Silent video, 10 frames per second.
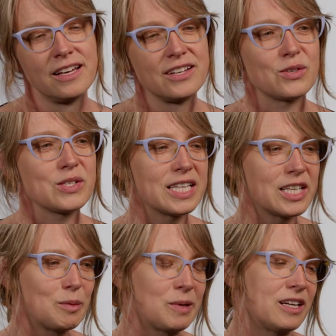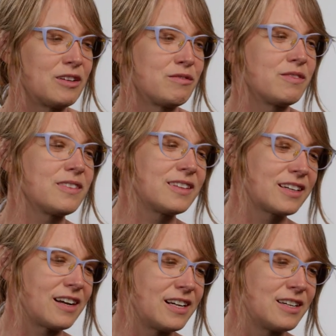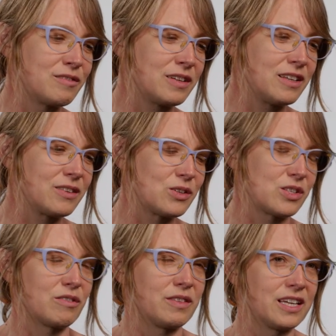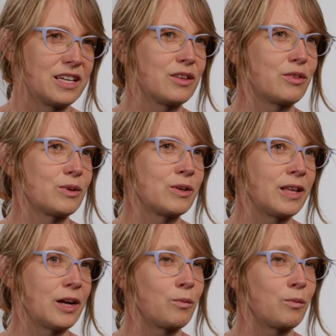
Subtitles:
So it's a little bit of the kind of ethos of thinking through, like,